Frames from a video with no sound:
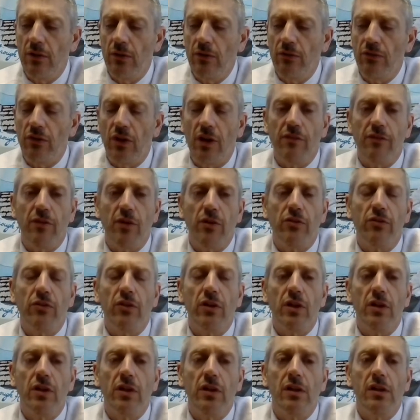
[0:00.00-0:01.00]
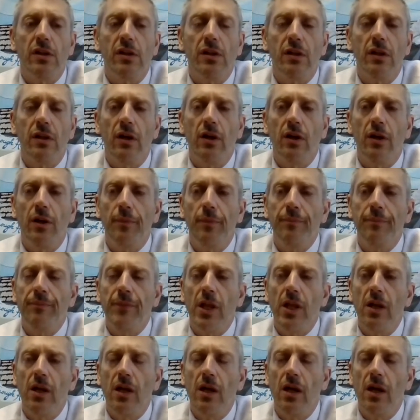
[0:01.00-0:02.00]
diversity.
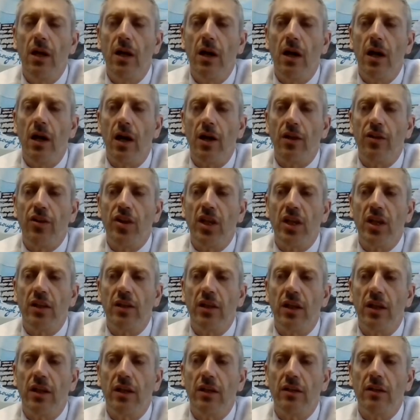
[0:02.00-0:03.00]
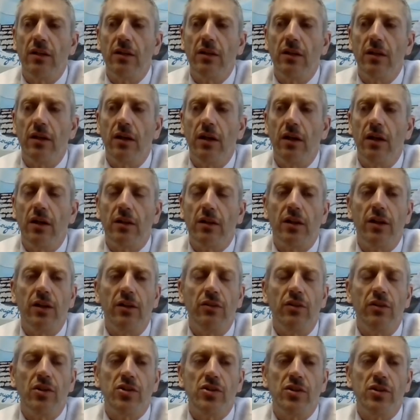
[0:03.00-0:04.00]
I think that
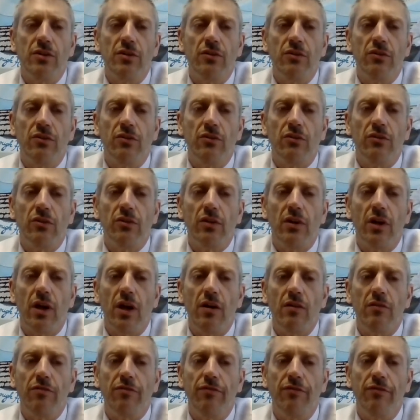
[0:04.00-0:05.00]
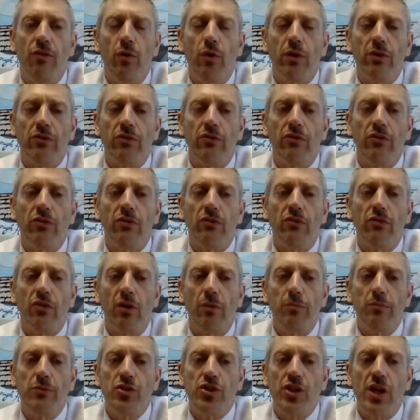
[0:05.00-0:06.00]
conditions have forced
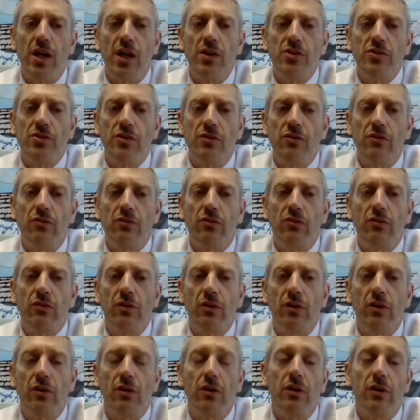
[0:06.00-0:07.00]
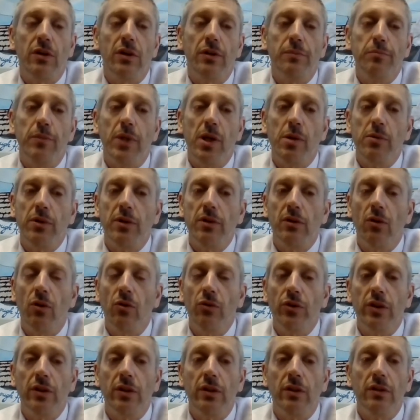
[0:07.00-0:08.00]
some changes, or maybe
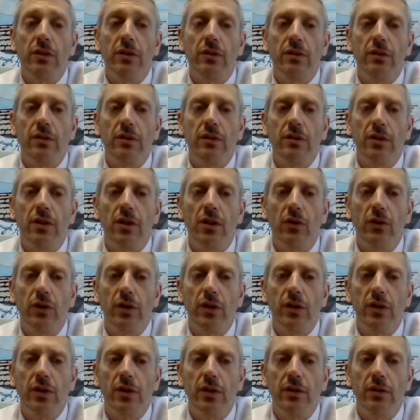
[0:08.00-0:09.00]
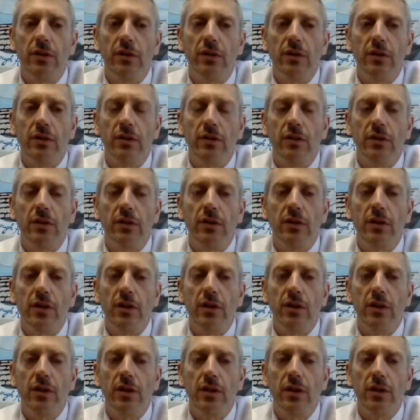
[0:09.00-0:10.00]
only, you know, in
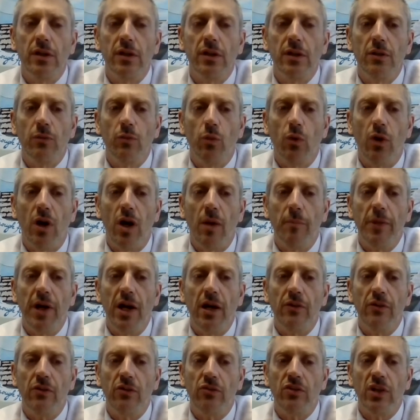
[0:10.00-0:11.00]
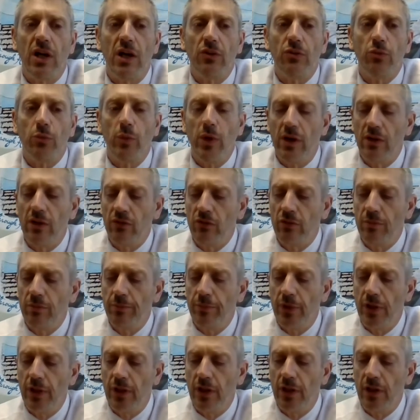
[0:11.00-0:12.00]
where I'm at in the Southwest,
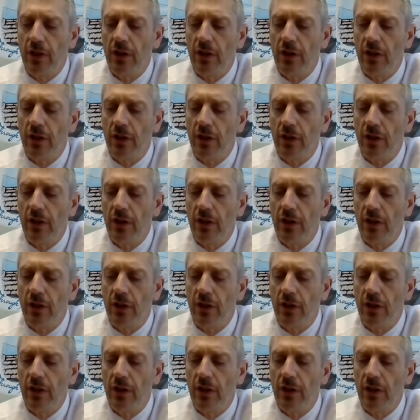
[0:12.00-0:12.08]
but,